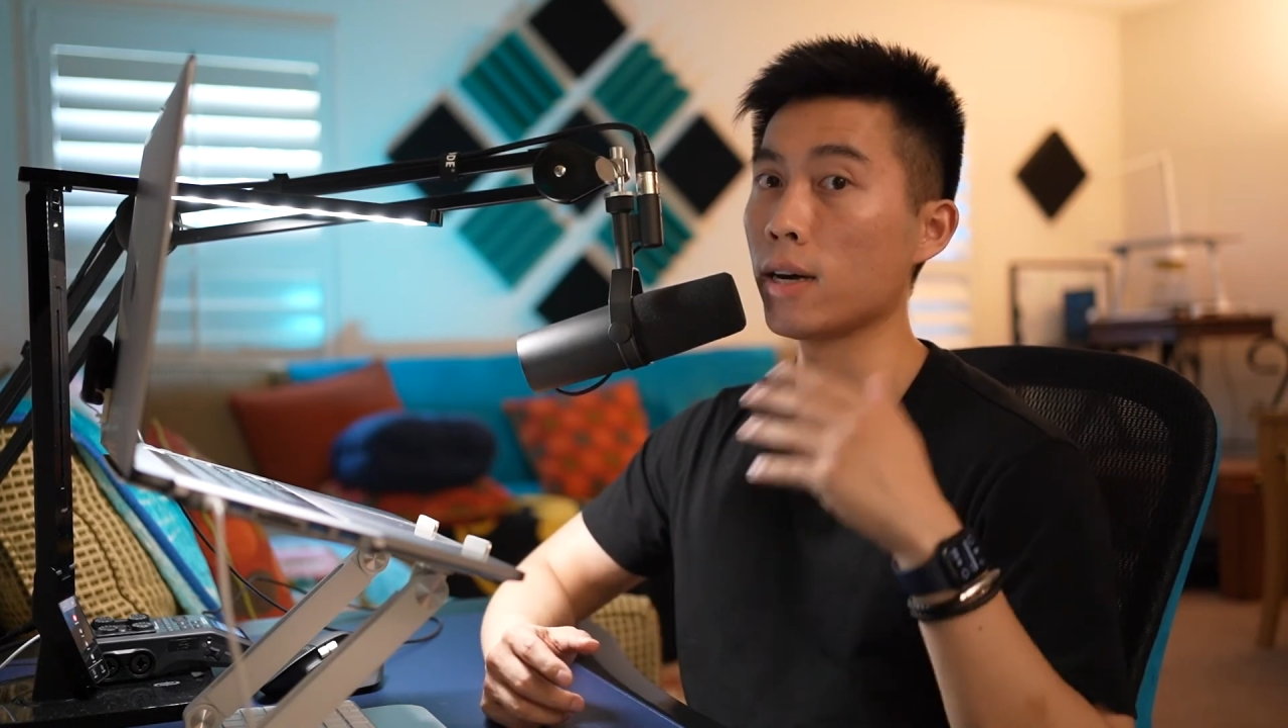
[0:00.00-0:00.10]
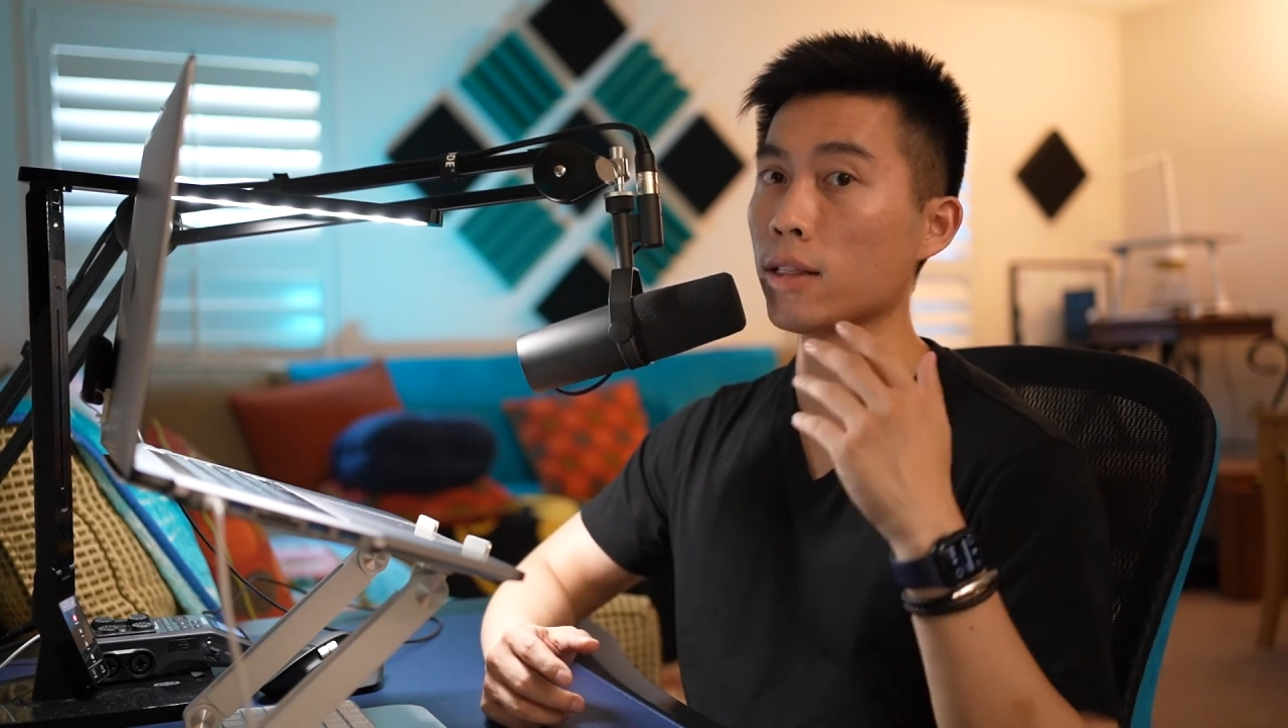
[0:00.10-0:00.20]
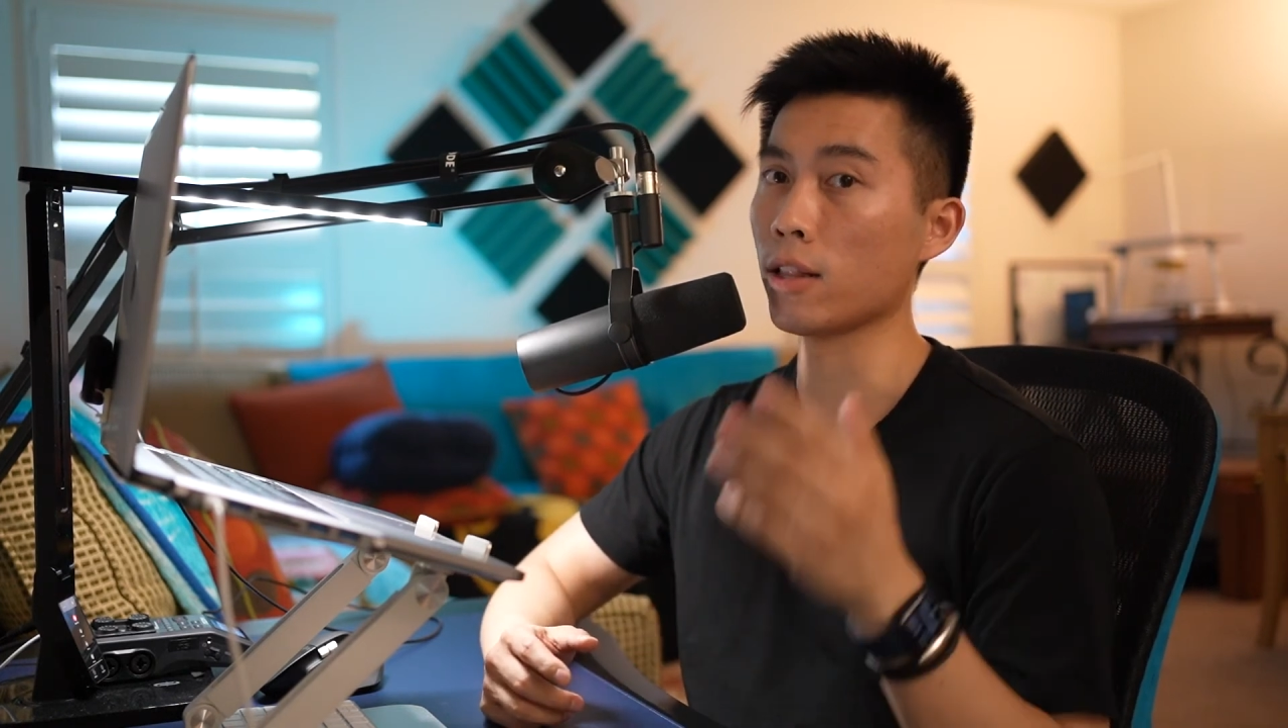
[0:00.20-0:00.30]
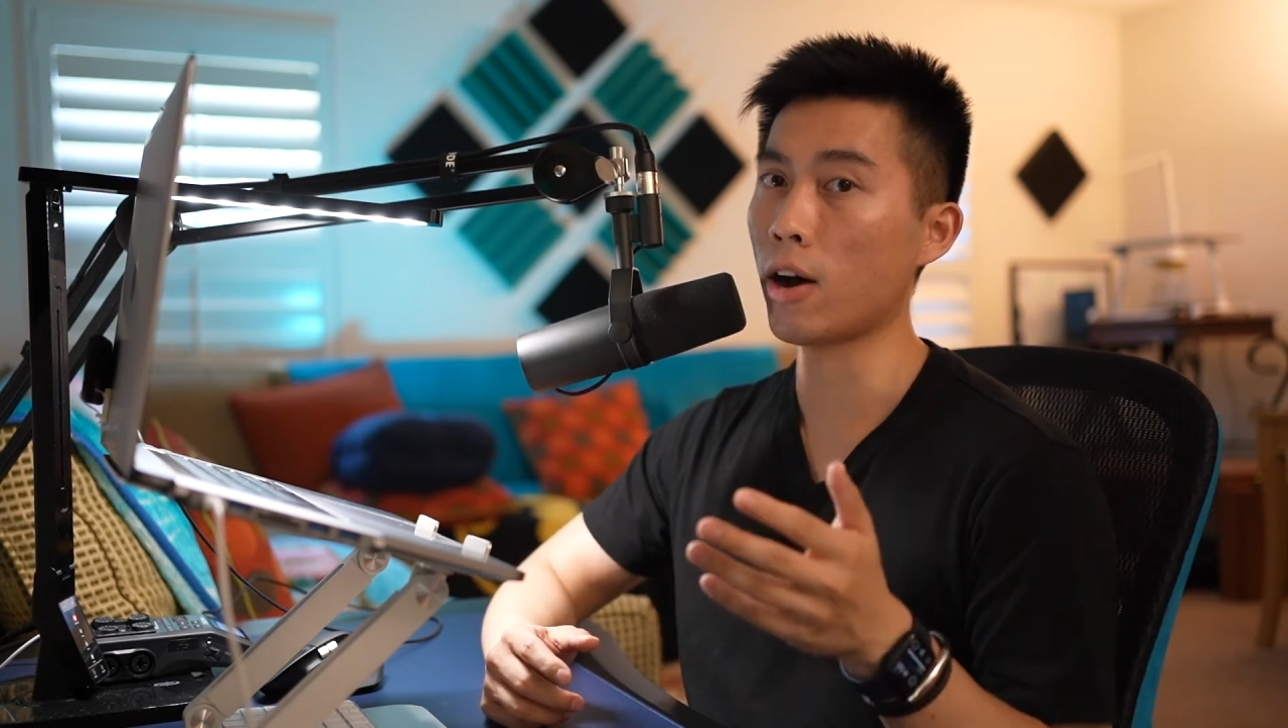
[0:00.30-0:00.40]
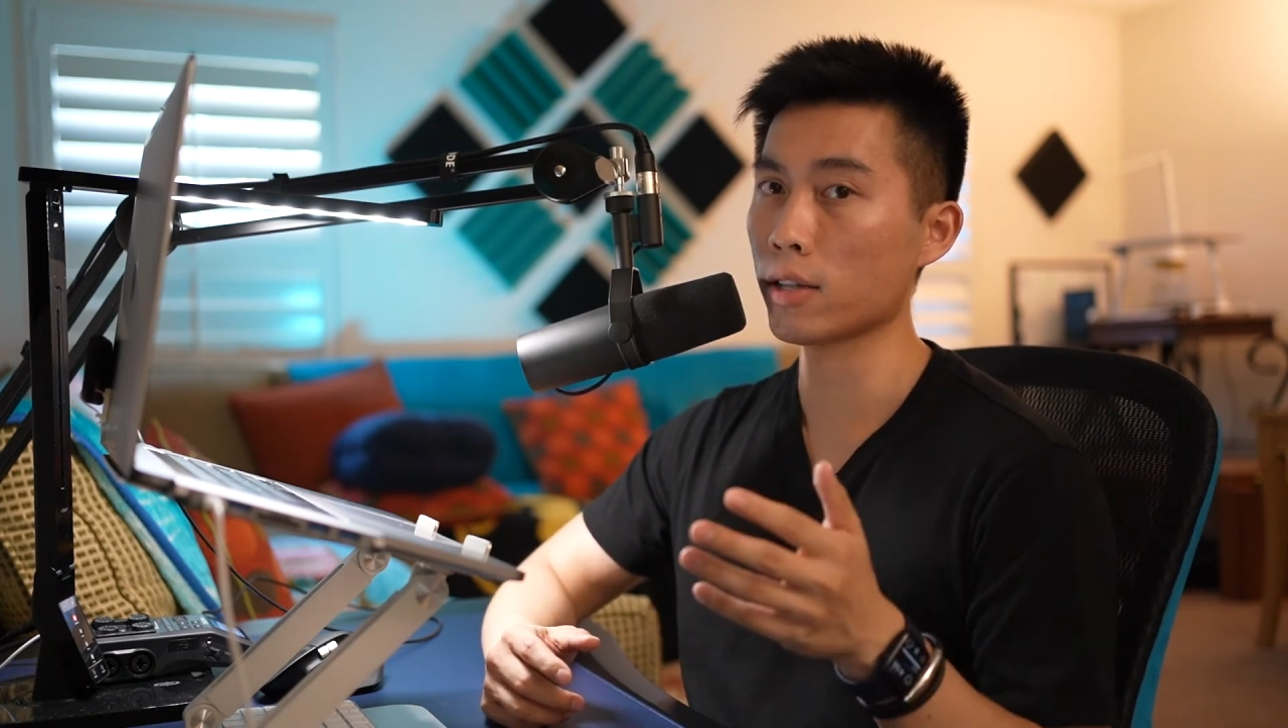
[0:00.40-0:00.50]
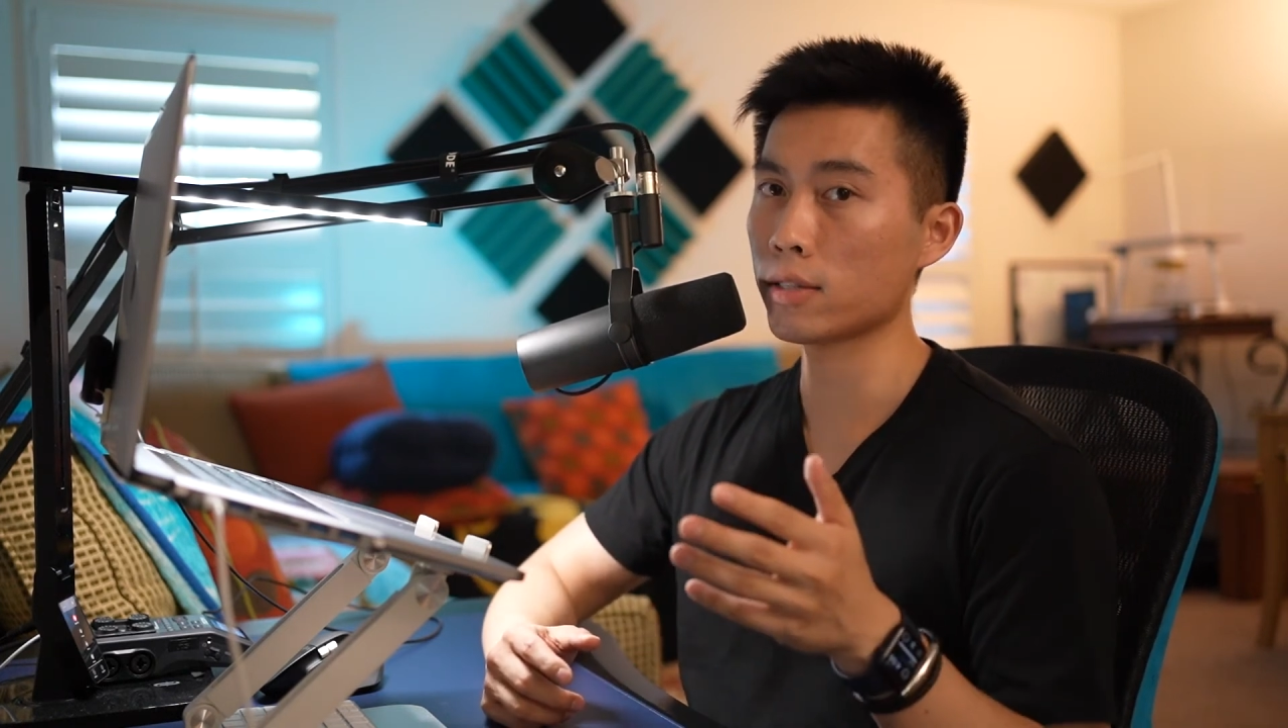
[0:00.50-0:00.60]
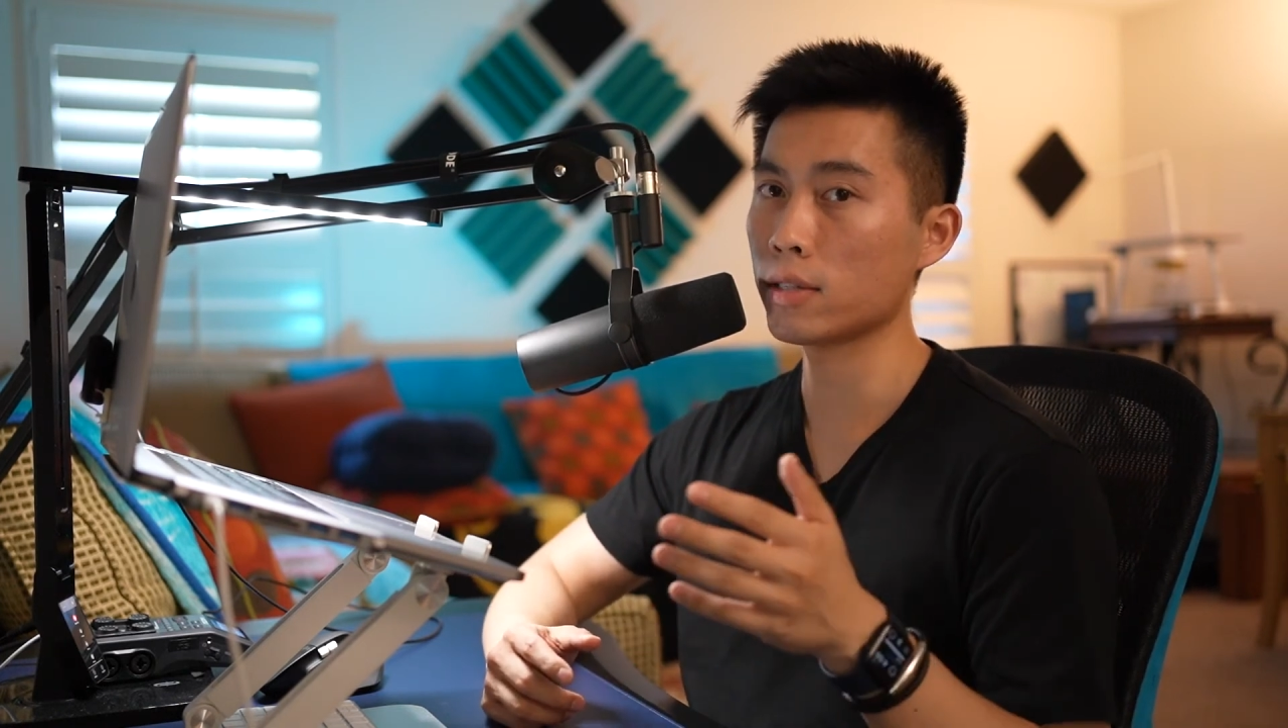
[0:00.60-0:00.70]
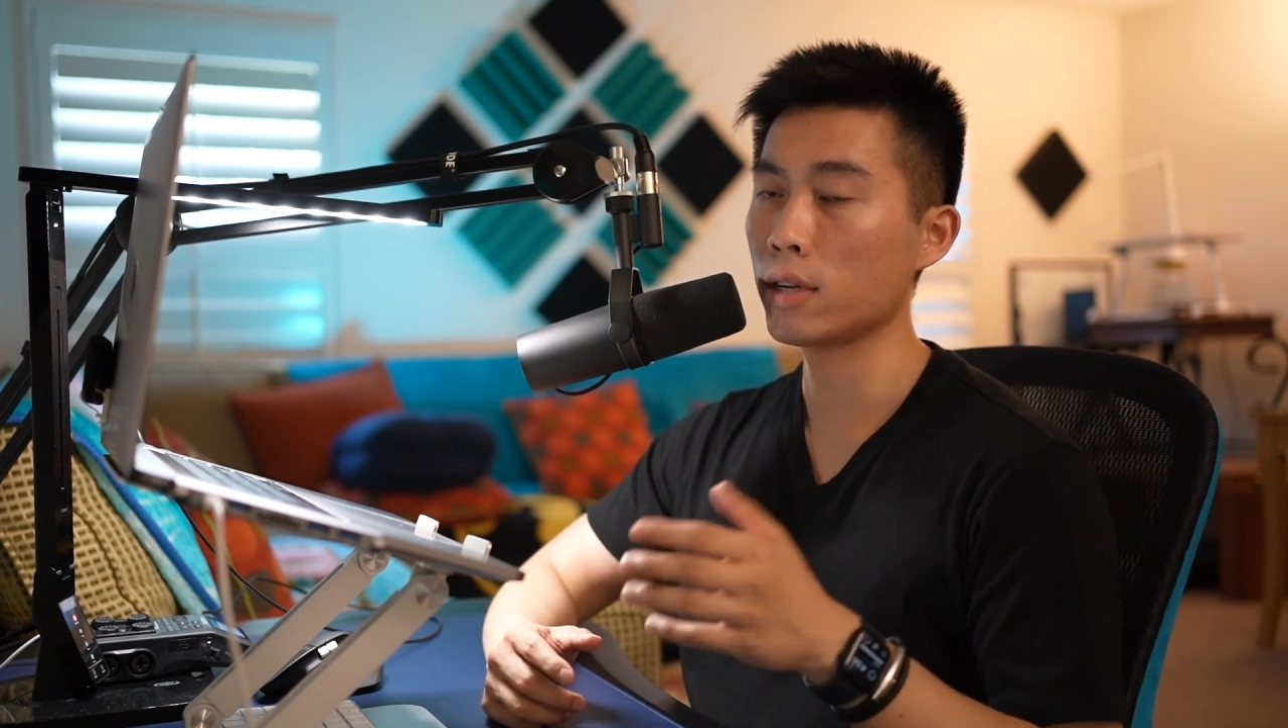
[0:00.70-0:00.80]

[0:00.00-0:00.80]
a lot.